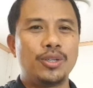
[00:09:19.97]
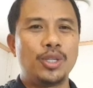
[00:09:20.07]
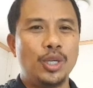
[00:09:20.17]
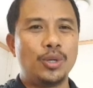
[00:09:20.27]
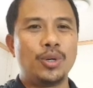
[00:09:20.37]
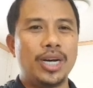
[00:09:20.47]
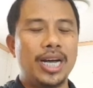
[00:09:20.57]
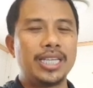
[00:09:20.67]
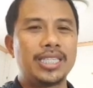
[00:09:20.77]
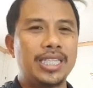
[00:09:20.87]
you
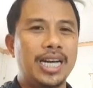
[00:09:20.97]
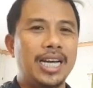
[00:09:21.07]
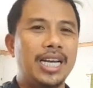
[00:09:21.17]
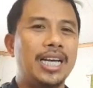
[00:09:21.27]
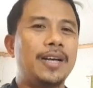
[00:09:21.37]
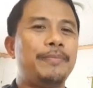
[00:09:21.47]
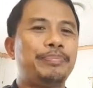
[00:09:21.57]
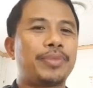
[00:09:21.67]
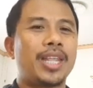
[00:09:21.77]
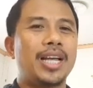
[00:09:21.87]
as the
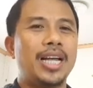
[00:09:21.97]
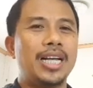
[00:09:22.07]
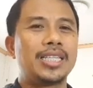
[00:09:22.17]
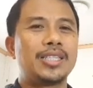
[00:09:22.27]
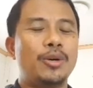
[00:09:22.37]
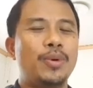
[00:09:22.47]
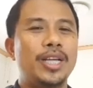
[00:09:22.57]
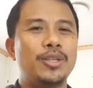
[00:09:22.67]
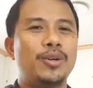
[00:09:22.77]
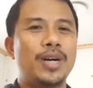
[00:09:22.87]

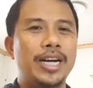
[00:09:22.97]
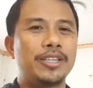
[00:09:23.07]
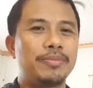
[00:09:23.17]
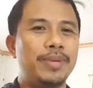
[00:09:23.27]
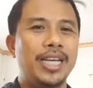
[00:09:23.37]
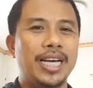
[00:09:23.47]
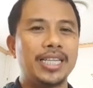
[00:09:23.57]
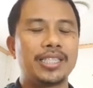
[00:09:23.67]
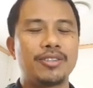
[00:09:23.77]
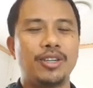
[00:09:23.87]
one who hires me
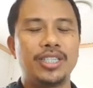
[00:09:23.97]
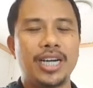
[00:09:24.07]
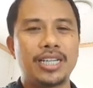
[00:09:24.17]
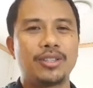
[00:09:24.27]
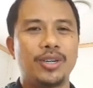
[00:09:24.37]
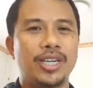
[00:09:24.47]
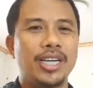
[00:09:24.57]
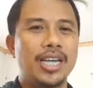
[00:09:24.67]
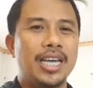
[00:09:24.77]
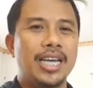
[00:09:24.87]
as contractor,
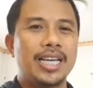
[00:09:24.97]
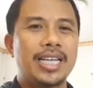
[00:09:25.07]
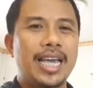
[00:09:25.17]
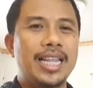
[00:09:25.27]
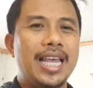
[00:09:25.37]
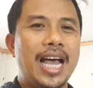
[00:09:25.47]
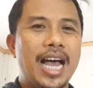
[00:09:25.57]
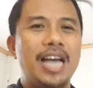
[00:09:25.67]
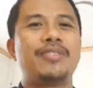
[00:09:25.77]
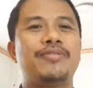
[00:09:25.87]
can
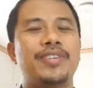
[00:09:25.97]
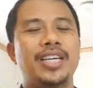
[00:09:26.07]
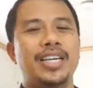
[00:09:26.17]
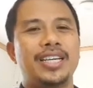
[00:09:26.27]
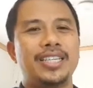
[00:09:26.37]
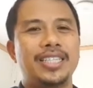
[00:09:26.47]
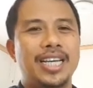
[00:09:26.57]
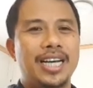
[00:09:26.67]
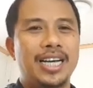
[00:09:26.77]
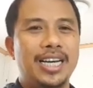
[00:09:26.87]
have
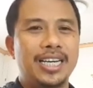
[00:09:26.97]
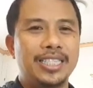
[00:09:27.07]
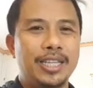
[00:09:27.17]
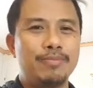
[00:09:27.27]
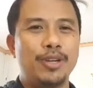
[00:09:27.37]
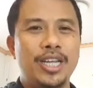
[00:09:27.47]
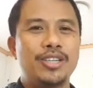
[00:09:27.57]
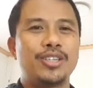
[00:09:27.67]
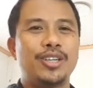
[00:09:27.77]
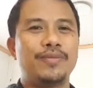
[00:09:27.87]
the
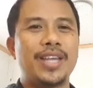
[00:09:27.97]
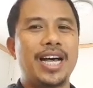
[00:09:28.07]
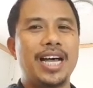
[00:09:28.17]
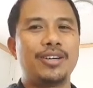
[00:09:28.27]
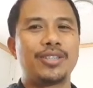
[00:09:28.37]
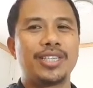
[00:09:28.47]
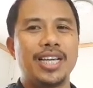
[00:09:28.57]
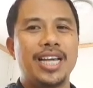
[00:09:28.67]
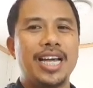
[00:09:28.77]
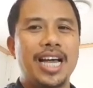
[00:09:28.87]
demolition of the house
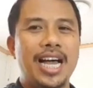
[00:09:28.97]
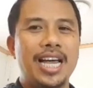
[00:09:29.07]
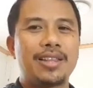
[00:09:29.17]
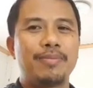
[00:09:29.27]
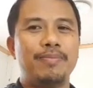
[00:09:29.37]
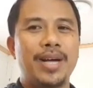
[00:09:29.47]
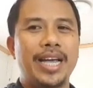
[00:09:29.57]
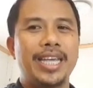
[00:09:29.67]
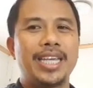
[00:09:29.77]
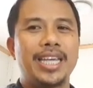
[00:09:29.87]
at
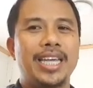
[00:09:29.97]
my